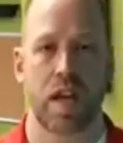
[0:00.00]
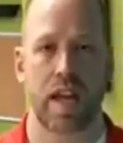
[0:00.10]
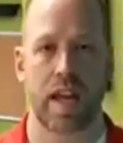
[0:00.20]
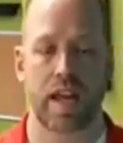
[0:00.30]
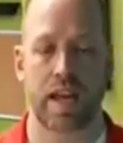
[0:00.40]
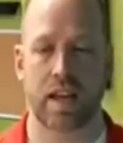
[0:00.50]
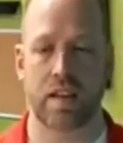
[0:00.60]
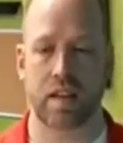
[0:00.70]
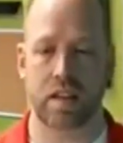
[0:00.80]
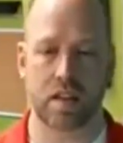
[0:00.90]

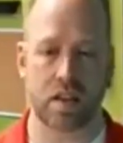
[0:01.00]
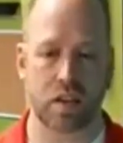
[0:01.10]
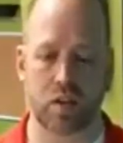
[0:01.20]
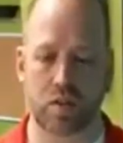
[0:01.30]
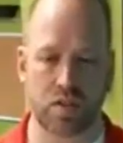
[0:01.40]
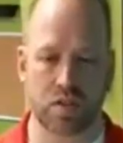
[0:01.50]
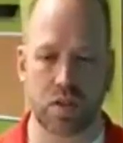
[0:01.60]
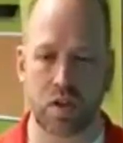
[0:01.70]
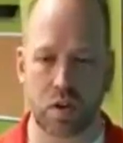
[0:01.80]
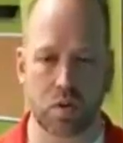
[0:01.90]
And, you know, there's
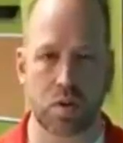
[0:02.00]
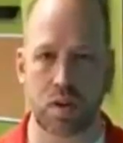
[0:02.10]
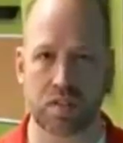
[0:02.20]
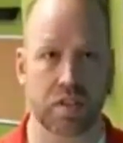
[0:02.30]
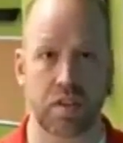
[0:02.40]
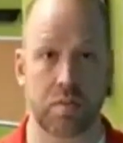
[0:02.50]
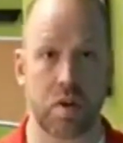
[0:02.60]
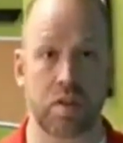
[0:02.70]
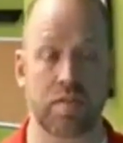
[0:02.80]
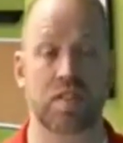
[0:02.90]
no ulterior motive.